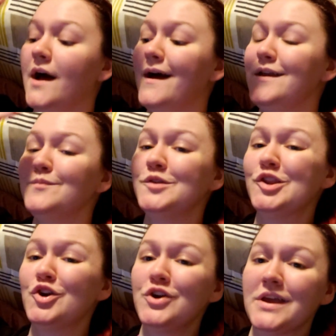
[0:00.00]
I am
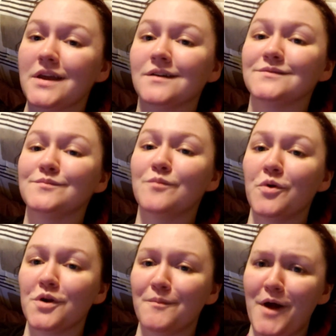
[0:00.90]
learning
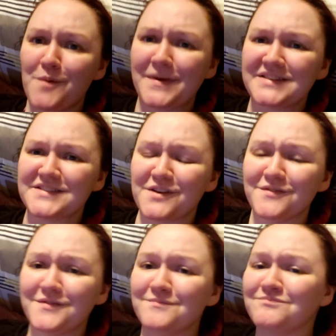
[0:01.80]
more about
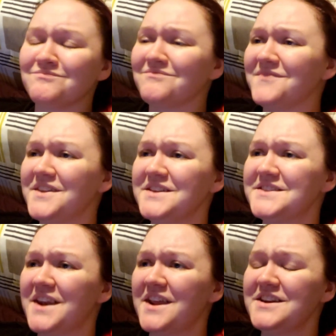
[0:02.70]
myself. Things
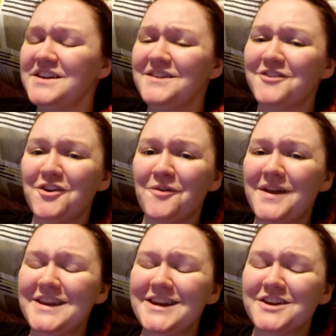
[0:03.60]
that I didn't even know
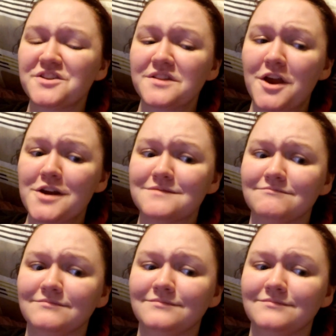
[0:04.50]
I needed to learn.